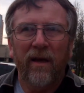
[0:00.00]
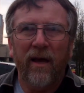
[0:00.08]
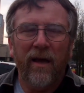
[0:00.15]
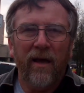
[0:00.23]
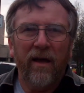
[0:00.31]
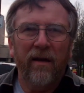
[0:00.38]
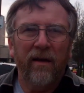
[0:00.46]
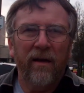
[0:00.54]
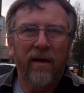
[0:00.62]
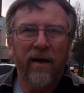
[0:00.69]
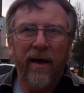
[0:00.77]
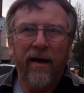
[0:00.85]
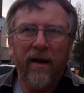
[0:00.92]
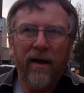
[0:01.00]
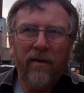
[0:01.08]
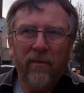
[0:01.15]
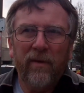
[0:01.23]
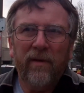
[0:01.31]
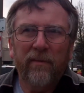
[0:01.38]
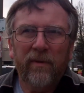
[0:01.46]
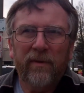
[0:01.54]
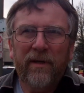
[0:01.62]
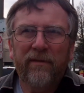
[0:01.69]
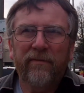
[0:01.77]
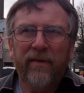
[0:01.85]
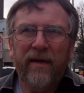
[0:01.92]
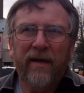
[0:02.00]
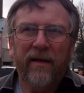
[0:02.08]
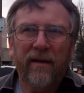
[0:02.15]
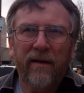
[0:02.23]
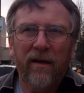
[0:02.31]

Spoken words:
And I really believe that